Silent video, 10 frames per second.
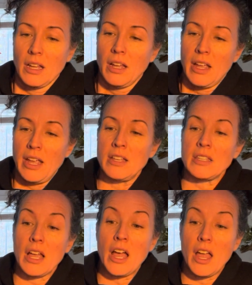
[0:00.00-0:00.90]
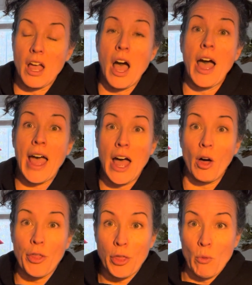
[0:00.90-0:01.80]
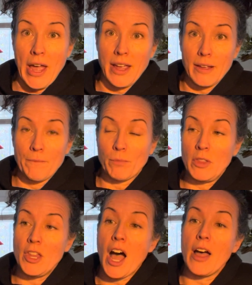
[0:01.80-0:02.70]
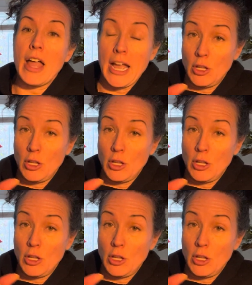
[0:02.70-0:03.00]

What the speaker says: is a health way. I